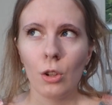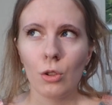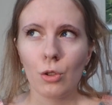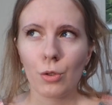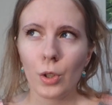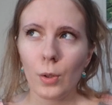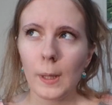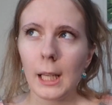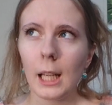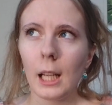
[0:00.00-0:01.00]

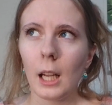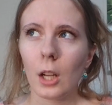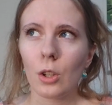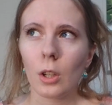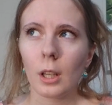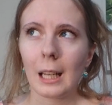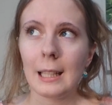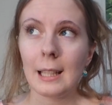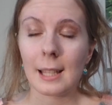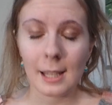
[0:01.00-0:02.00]
truly
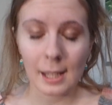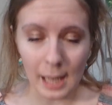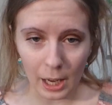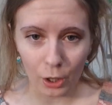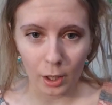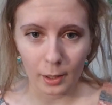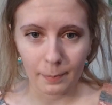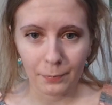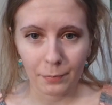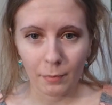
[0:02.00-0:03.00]
consider
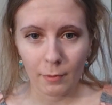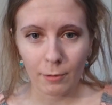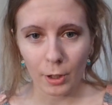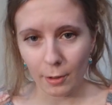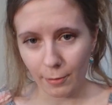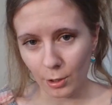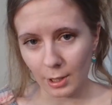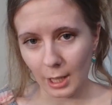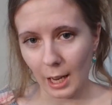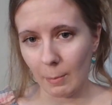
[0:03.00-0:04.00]
for the
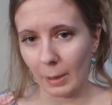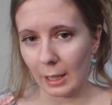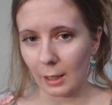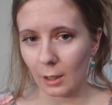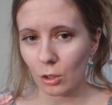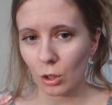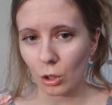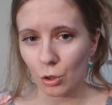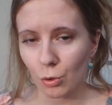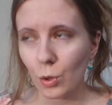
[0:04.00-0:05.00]
first time, like
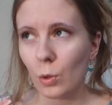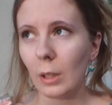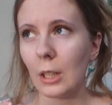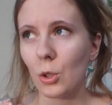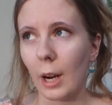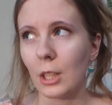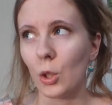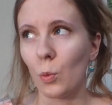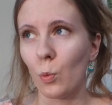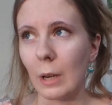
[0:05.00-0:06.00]
to truly try
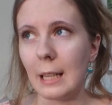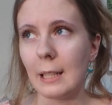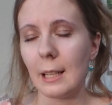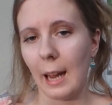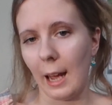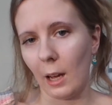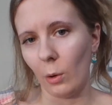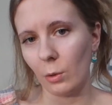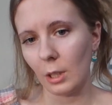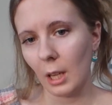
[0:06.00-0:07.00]
to reason
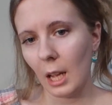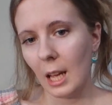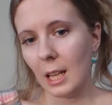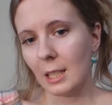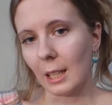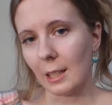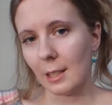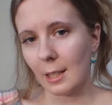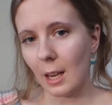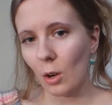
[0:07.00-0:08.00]
out, to
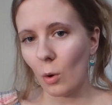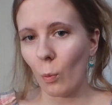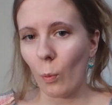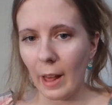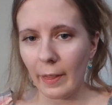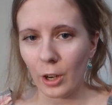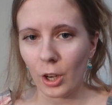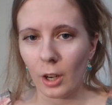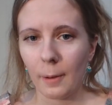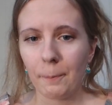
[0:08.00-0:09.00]
consider
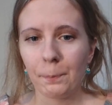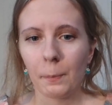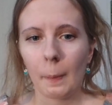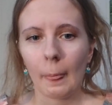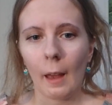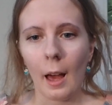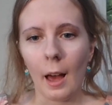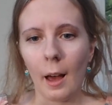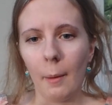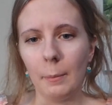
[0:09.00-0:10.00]
whether
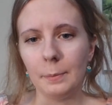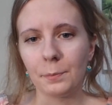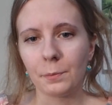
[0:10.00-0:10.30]
um,